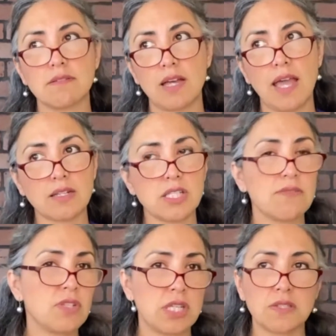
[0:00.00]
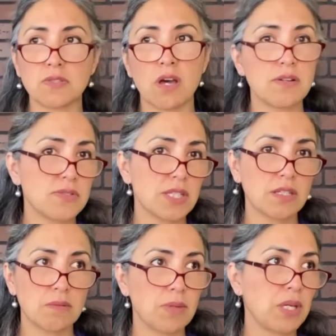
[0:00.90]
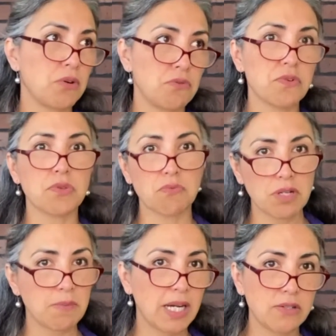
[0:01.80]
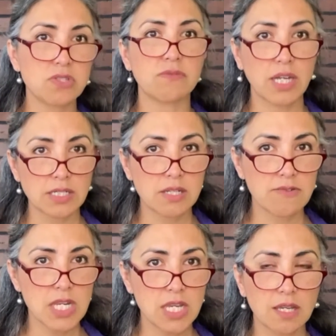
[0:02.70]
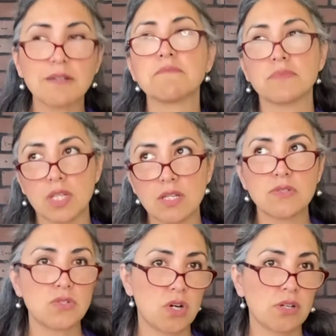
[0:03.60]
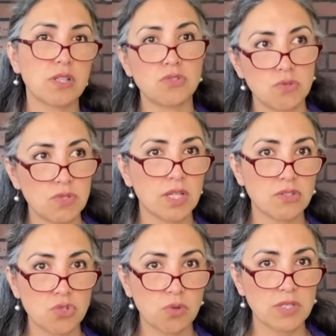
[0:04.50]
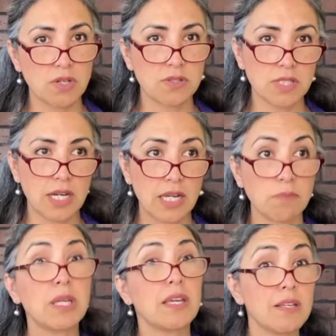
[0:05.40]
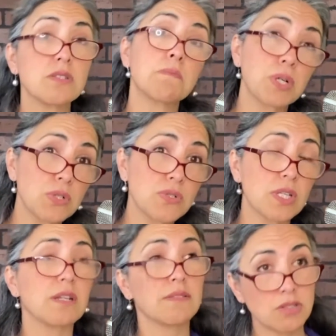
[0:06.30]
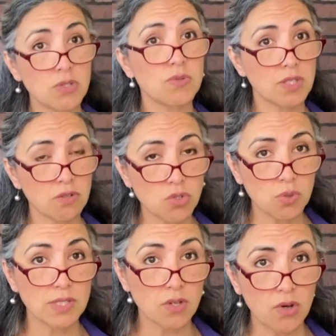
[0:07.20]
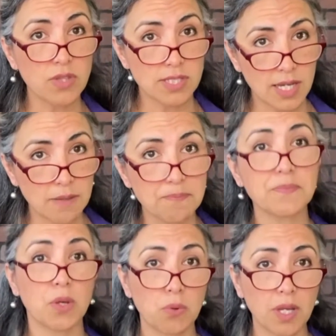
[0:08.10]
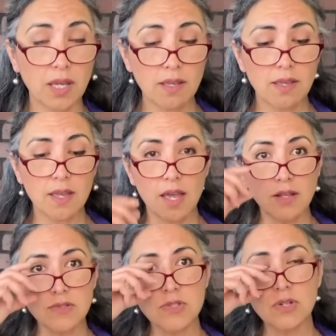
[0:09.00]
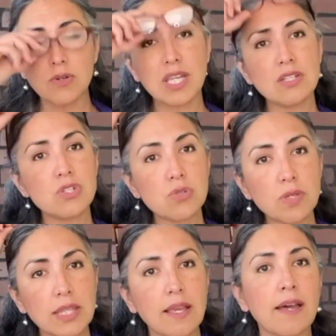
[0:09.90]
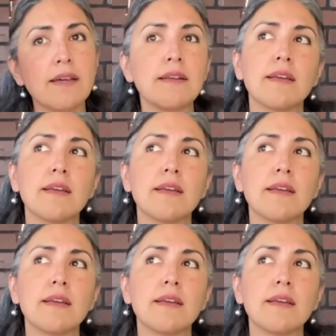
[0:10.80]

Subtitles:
activity that's honestly going to be over 3 miles of activity is a dog that's using its joints all the time, is a person that's using their joints all the time, okay? And so in doing that,